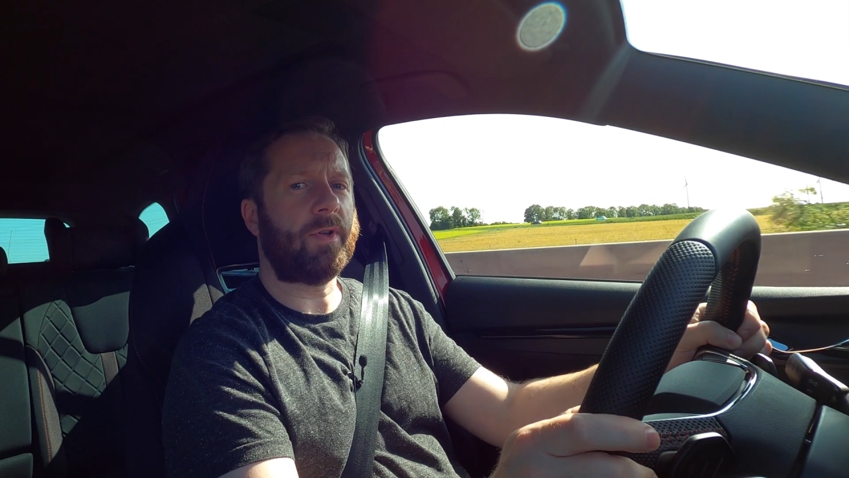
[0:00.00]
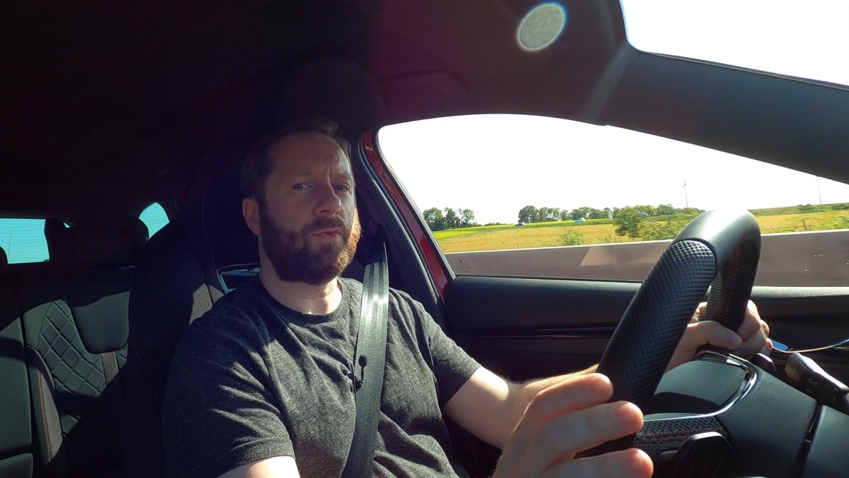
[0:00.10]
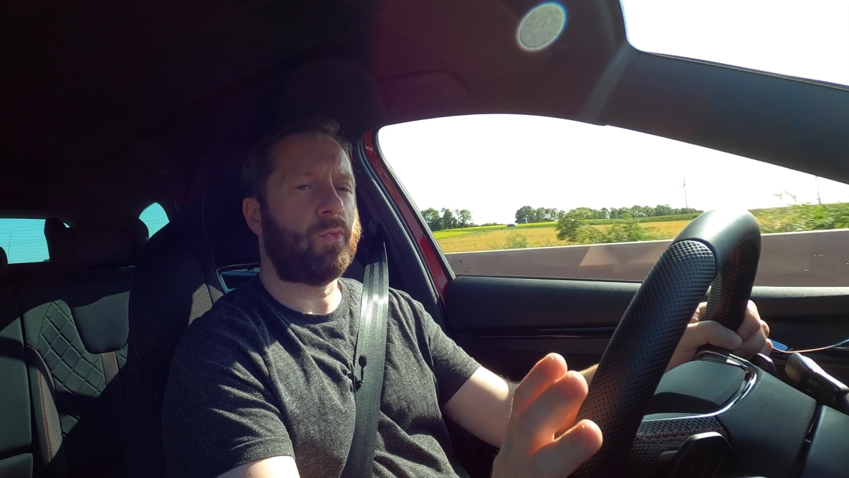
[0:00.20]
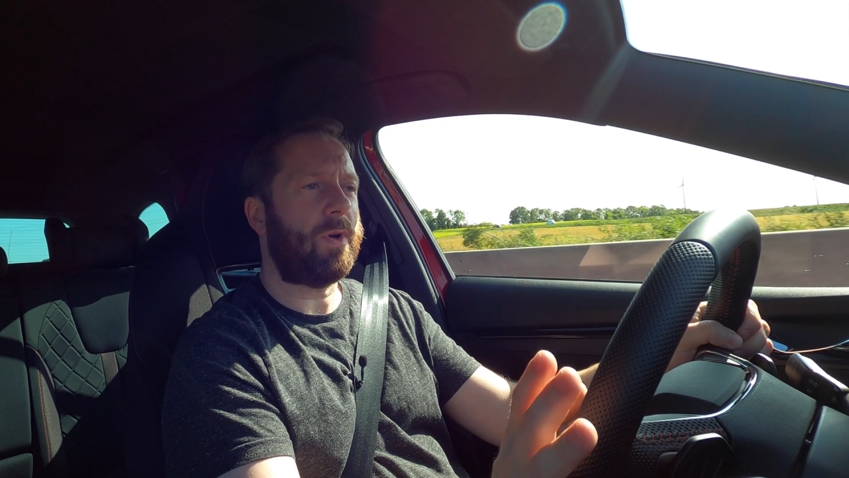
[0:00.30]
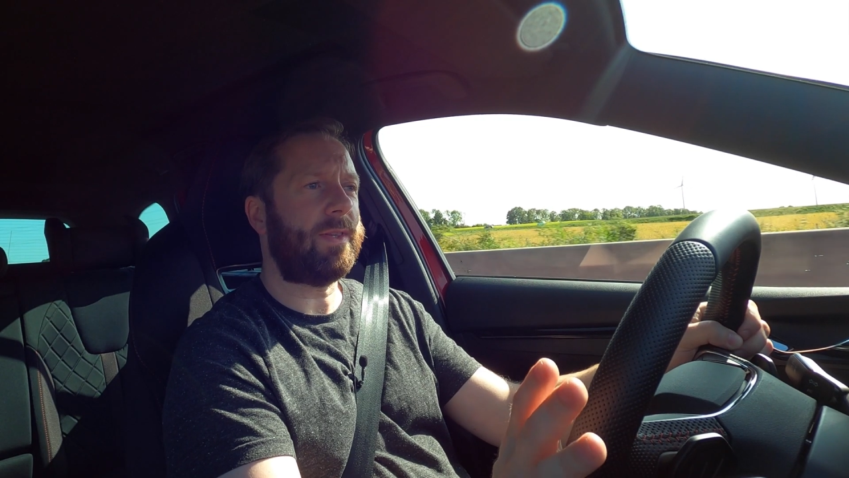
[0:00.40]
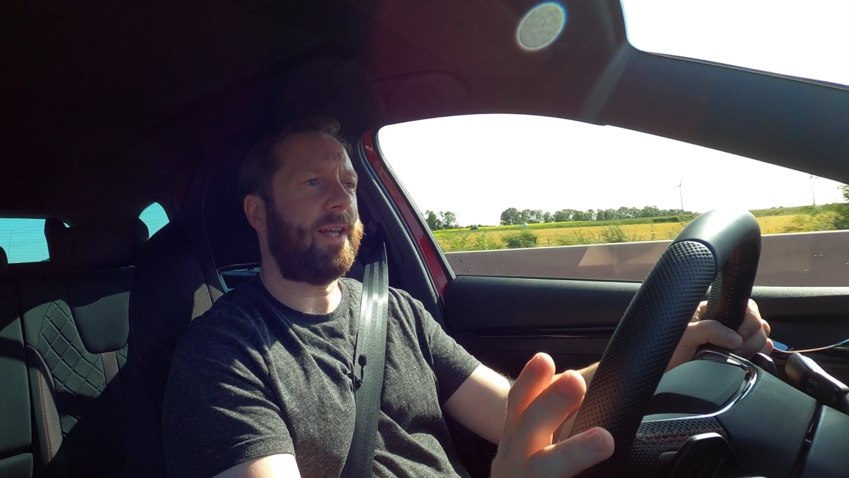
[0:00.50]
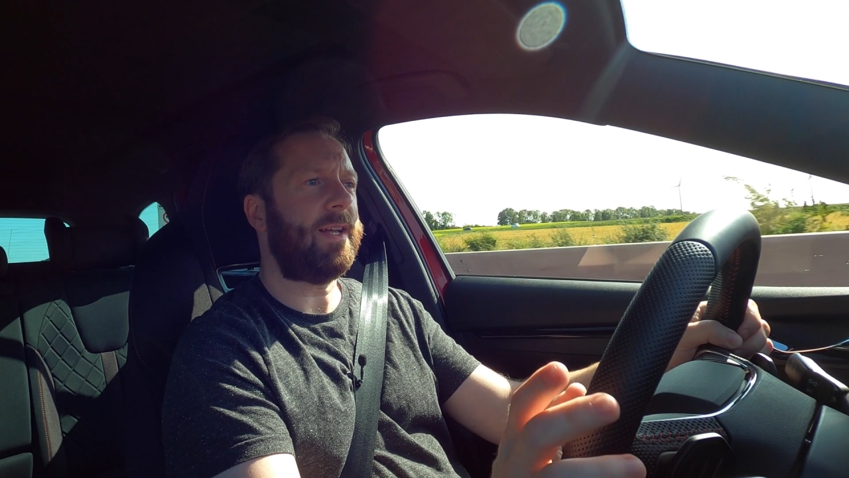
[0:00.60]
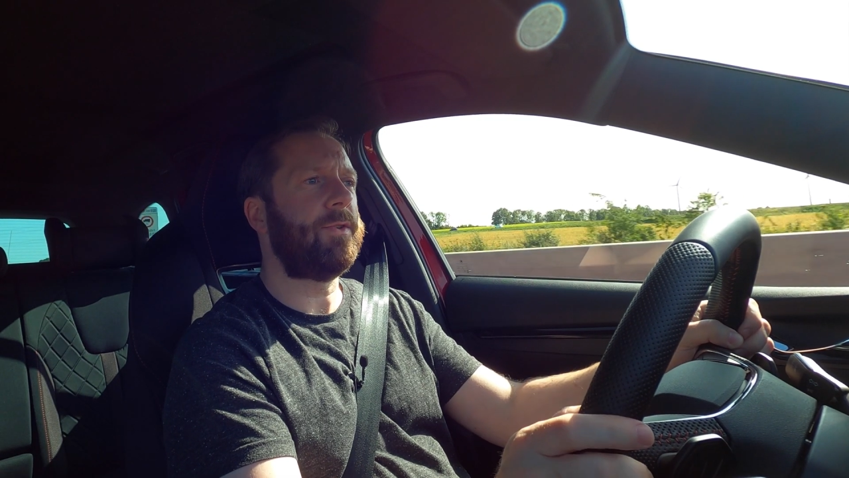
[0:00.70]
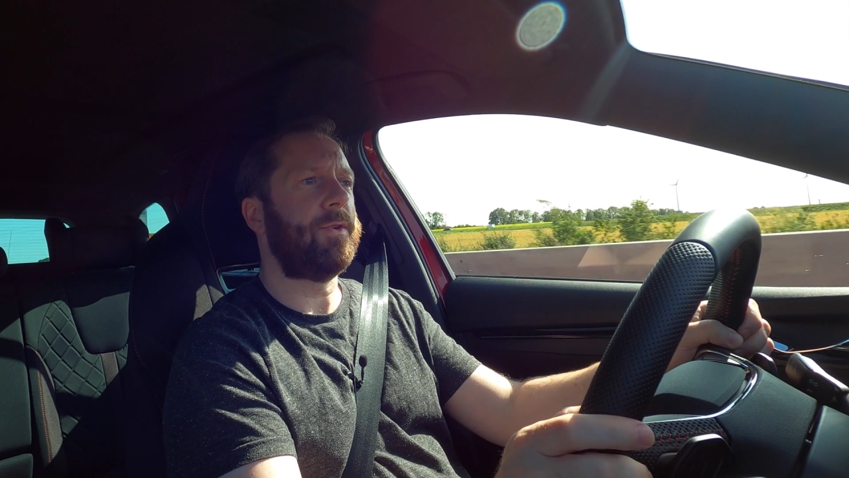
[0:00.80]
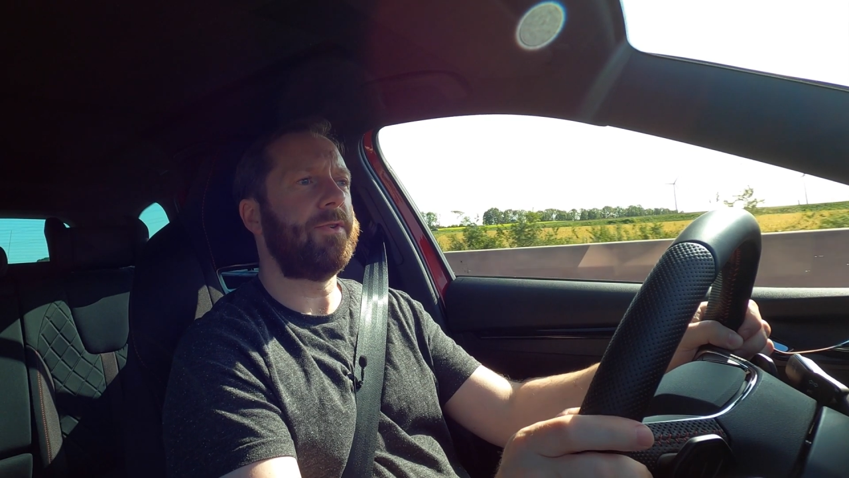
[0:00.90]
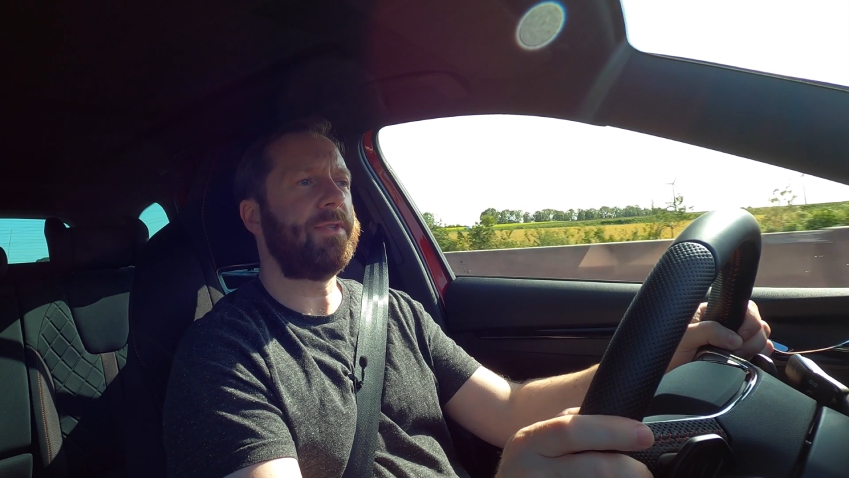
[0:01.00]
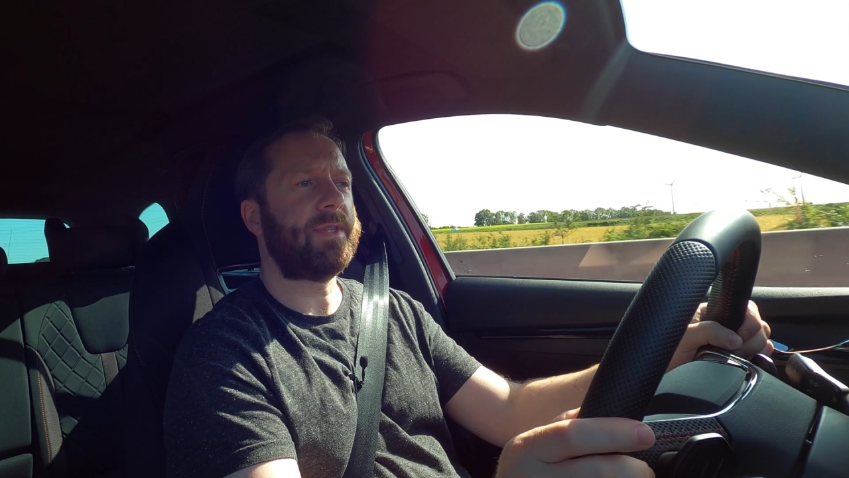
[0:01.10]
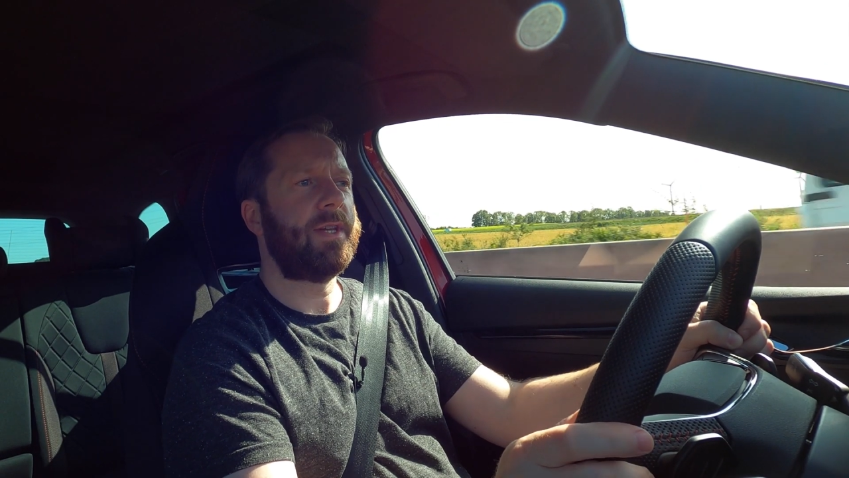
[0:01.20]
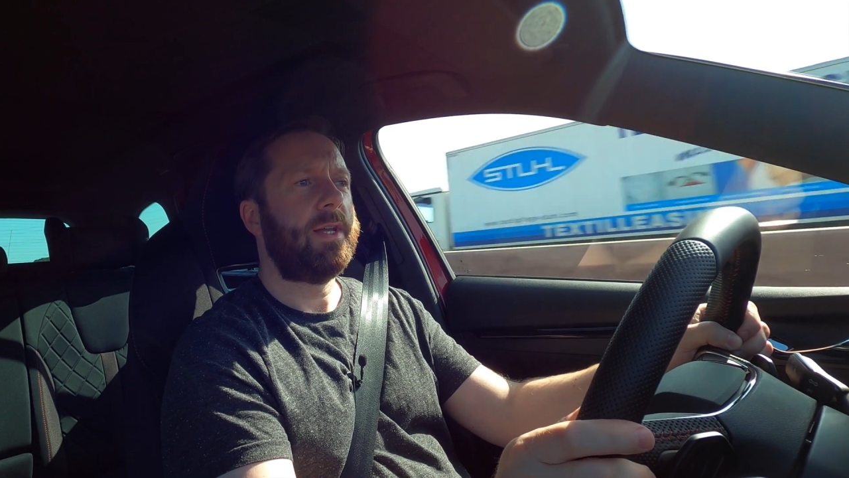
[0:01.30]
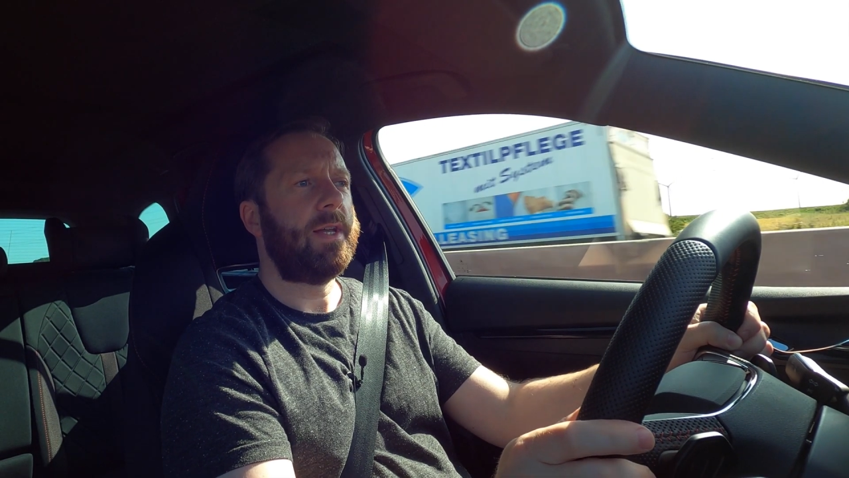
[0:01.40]
because what that
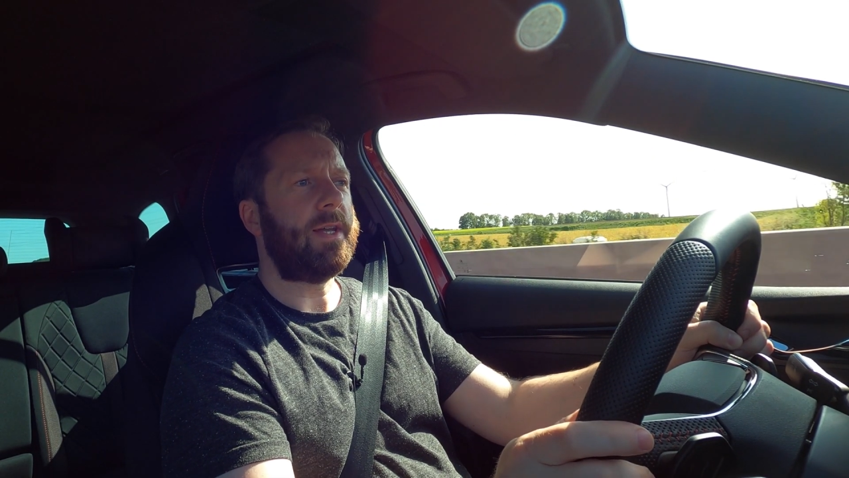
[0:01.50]
does